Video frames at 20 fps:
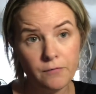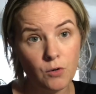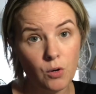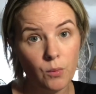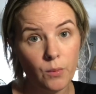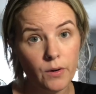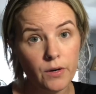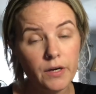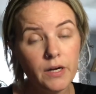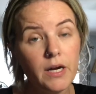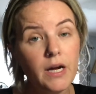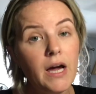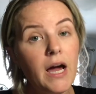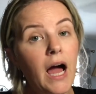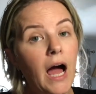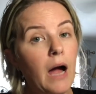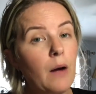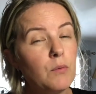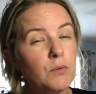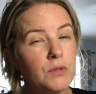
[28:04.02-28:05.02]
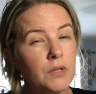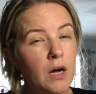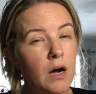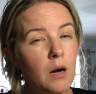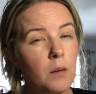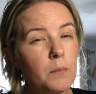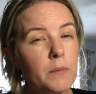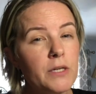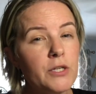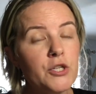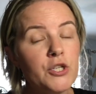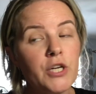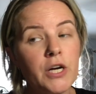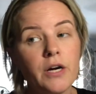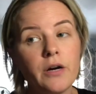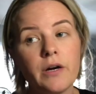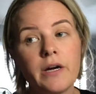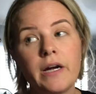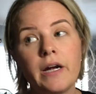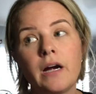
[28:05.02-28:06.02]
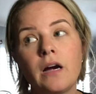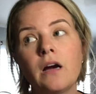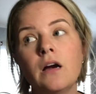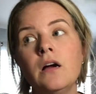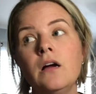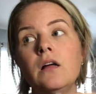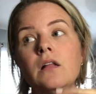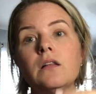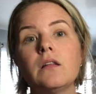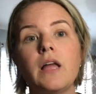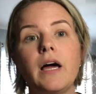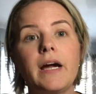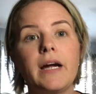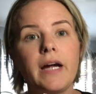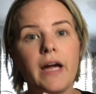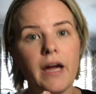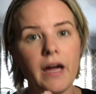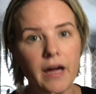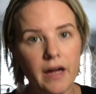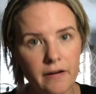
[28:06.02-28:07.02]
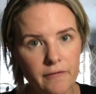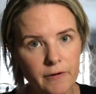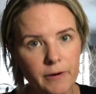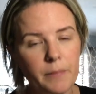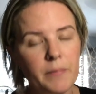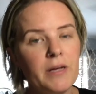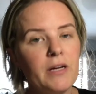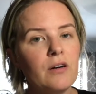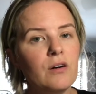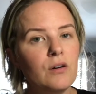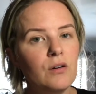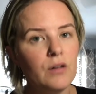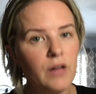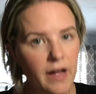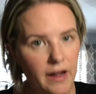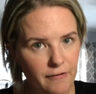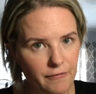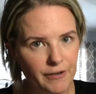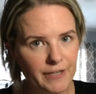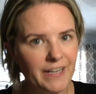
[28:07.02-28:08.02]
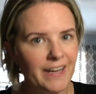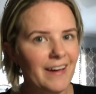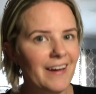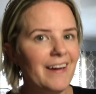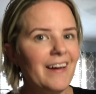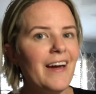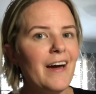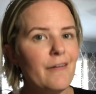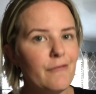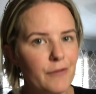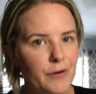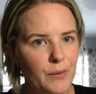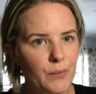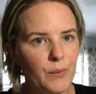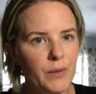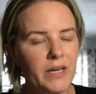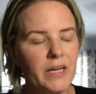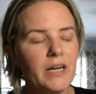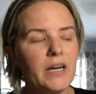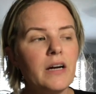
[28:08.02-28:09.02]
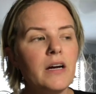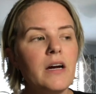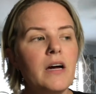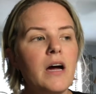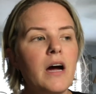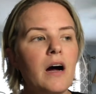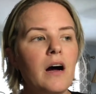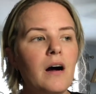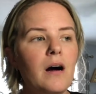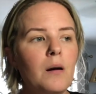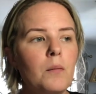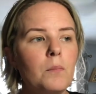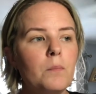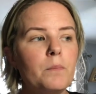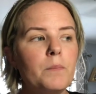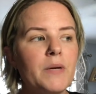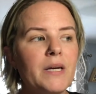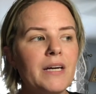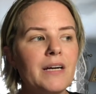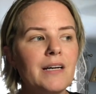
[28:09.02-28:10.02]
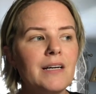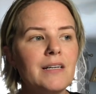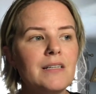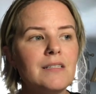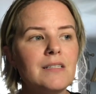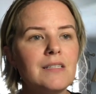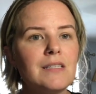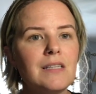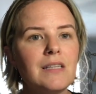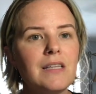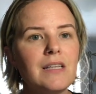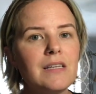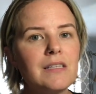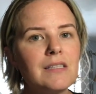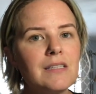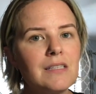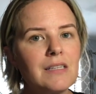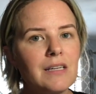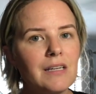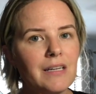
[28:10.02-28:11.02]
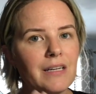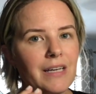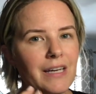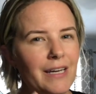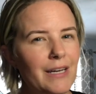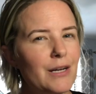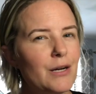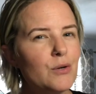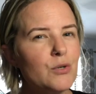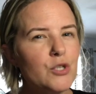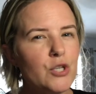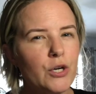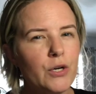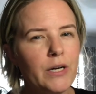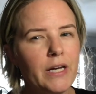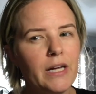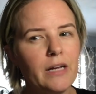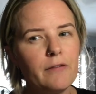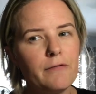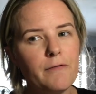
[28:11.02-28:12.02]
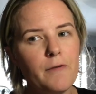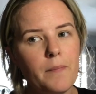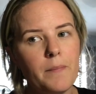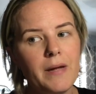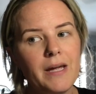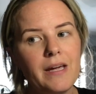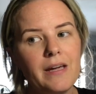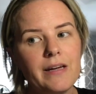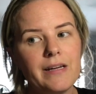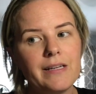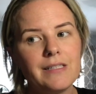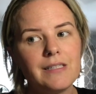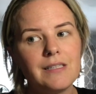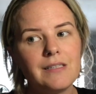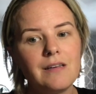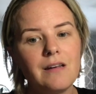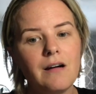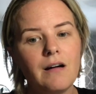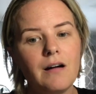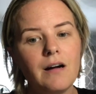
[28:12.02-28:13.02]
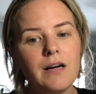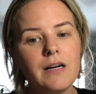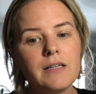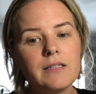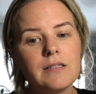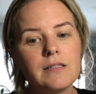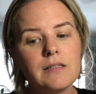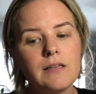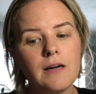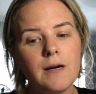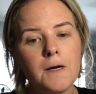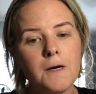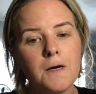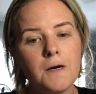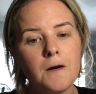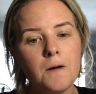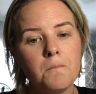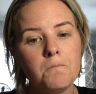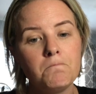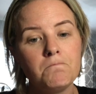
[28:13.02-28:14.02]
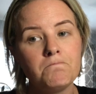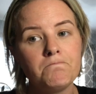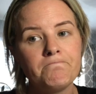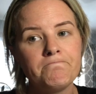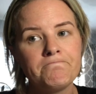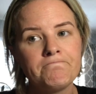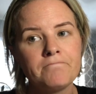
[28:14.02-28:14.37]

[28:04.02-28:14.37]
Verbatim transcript: forward, I will not be sharing like every meal, every day, every week, um, because this keto journey for me, it's not... Um,